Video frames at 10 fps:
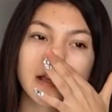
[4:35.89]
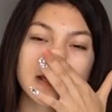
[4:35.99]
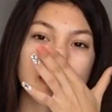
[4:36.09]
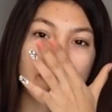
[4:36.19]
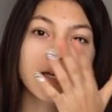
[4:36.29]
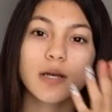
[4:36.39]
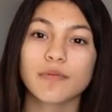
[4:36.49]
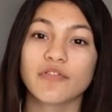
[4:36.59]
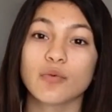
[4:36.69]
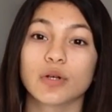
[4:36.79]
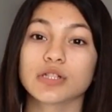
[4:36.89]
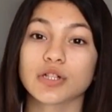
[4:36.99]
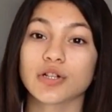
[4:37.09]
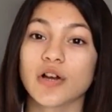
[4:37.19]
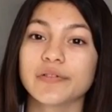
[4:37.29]
Like in makeup, if you want to
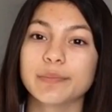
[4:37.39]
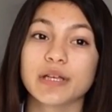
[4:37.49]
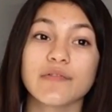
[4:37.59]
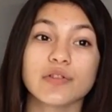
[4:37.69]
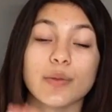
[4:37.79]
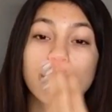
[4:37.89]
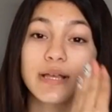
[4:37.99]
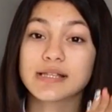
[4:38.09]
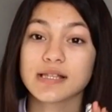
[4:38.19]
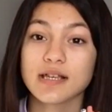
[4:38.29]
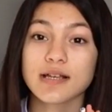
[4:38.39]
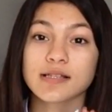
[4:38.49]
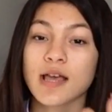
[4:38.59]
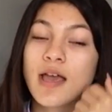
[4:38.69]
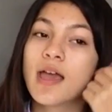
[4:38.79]
start off, I'm gonna give you the basics
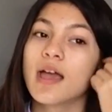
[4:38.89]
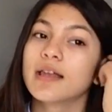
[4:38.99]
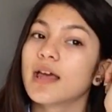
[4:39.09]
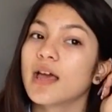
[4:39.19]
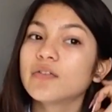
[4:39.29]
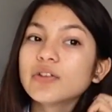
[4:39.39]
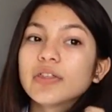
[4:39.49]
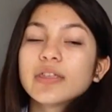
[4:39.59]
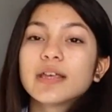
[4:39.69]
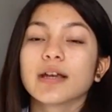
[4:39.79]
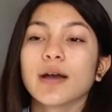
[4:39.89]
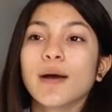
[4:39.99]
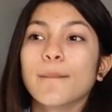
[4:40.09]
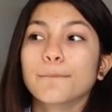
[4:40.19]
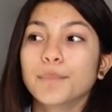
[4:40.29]
and everything,
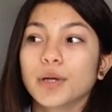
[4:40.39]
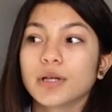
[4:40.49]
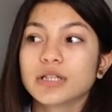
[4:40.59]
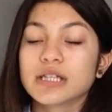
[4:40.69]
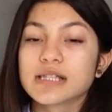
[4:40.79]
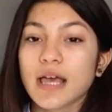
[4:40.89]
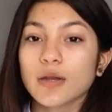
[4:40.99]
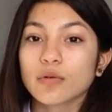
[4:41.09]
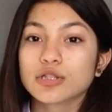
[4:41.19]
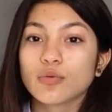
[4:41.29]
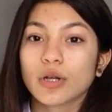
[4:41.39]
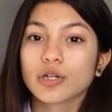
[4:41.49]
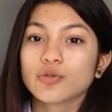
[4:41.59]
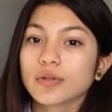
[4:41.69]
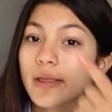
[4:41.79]
but decide what you
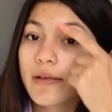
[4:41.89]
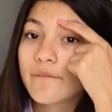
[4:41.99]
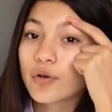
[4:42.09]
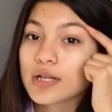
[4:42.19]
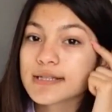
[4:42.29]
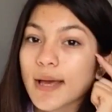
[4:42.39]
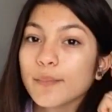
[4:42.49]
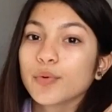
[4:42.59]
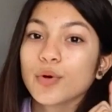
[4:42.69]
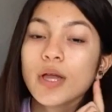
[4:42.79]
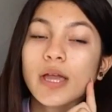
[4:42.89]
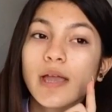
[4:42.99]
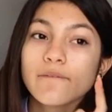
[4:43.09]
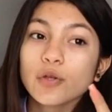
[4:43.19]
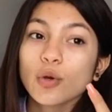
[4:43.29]
want to do. Like, for example,
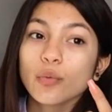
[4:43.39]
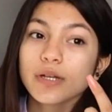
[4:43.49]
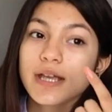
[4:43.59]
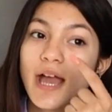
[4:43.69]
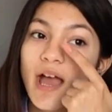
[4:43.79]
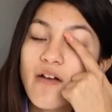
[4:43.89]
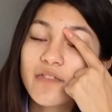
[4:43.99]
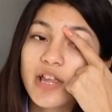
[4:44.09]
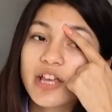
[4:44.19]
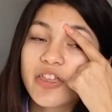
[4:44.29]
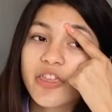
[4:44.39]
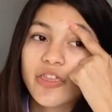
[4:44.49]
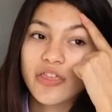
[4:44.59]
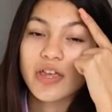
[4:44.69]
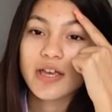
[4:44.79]
if you already have like
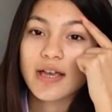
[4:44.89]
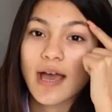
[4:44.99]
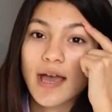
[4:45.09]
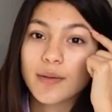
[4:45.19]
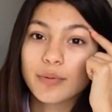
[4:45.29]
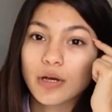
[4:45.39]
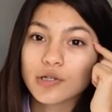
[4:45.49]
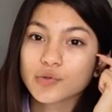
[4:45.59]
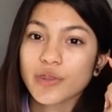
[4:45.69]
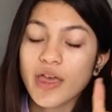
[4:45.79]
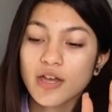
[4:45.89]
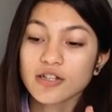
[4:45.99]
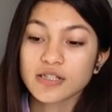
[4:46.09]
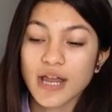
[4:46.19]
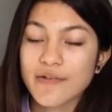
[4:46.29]
thick eyebrows with
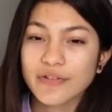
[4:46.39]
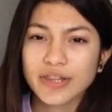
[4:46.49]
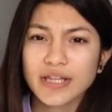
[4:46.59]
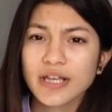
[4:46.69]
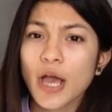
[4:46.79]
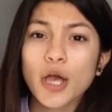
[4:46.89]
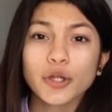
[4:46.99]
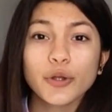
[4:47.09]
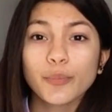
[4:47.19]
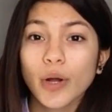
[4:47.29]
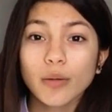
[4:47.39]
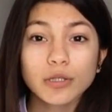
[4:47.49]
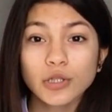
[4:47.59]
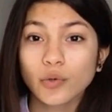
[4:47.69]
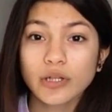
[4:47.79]
hairs and everything, you
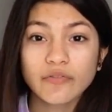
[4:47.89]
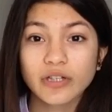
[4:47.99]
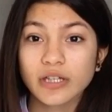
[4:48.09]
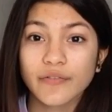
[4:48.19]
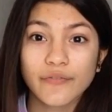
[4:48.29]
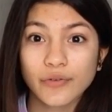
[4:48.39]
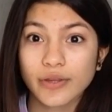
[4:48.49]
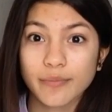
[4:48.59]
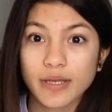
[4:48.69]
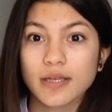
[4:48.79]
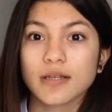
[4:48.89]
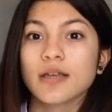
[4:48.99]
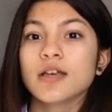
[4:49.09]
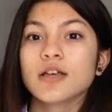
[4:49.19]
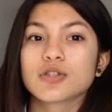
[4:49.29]
probably don't even need to fill them in,
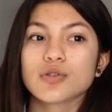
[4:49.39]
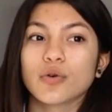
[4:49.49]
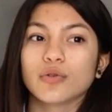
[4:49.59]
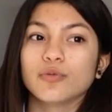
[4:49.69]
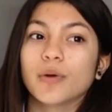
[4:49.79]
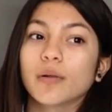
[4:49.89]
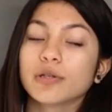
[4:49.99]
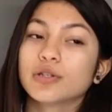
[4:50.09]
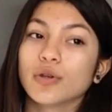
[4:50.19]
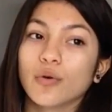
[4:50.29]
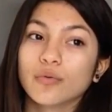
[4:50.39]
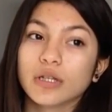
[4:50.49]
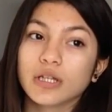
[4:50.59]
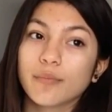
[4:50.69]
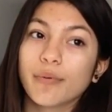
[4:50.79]
so you probably don't
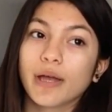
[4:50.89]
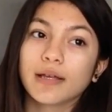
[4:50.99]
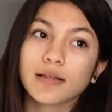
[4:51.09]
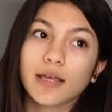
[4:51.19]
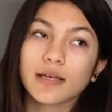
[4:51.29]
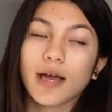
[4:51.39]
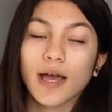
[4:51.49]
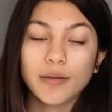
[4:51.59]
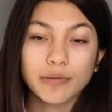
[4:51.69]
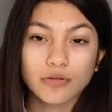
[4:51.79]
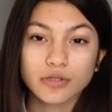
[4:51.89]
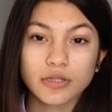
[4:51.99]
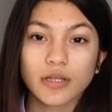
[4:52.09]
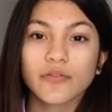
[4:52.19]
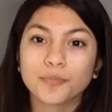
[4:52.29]
need to buy like eyebrow
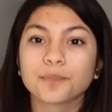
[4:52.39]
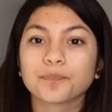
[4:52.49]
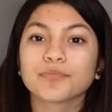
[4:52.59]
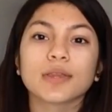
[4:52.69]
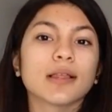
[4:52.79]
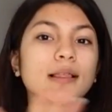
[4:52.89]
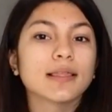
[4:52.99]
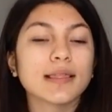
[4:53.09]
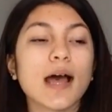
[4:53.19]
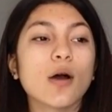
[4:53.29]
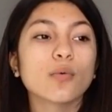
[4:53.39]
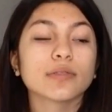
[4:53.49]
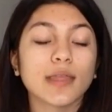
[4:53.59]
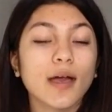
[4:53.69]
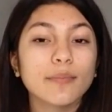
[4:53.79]
stuff. Now,
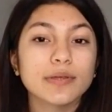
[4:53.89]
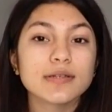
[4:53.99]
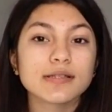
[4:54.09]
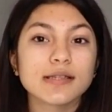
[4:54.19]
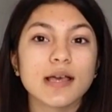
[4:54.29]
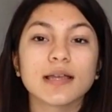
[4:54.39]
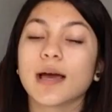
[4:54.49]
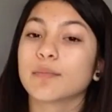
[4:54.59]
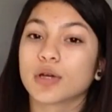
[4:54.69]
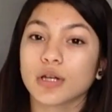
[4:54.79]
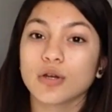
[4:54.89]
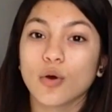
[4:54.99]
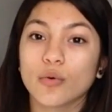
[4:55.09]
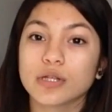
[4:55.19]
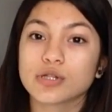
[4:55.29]
with that being said, I'm gonna
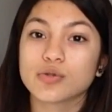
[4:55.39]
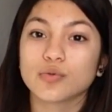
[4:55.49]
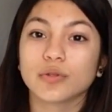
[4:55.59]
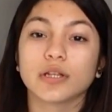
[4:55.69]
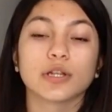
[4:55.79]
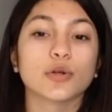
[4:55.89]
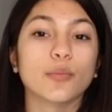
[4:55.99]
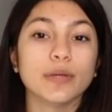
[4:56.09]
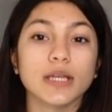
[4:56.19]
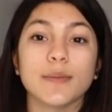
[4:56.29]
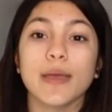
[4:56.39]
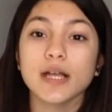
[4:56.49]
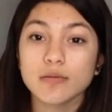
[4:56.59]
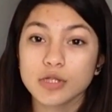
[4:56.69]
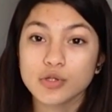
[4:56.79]
go into the little mini
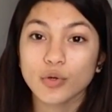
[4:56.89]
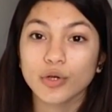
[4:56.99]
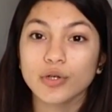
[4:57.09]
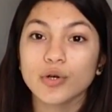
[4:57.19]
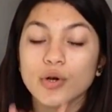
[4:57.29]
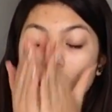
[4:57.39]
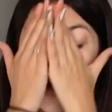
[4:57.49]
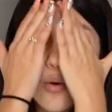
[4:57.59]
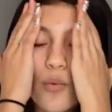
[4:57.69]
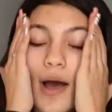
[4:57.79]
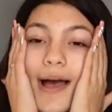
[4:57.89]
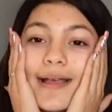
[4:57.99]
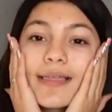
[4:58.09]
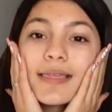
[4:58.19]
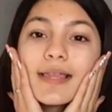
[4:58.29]
makeup tutorial, what
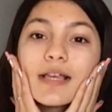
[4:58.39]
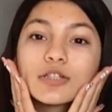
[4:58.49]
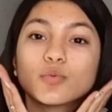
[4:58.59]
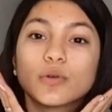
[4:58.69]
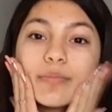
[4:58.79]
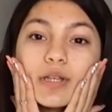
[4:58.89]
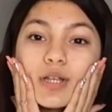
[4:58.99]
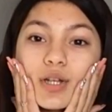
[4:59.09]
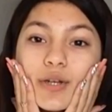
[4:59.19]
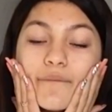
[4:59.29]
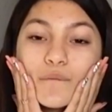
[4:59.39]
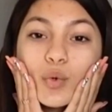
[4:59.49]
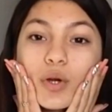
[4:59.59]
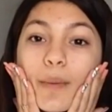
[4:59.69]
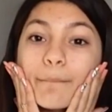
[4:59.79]
I think would be good
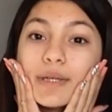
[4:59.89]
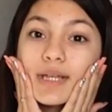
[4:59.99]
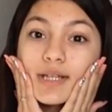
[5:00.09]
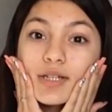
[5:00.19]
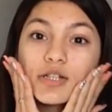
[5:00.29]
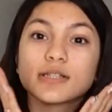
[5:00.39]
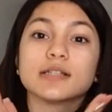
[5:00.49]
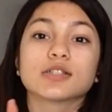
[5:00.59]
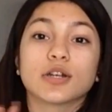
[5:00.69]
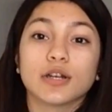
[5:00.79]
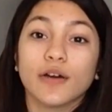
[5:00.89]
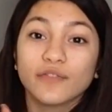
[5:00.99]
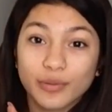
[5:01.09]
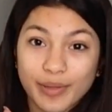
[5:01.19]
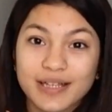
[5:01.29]
for beginners. beginners in starting
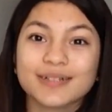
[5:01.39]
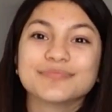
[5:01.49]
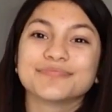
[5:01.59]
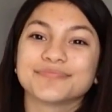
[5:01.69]
off with makeup.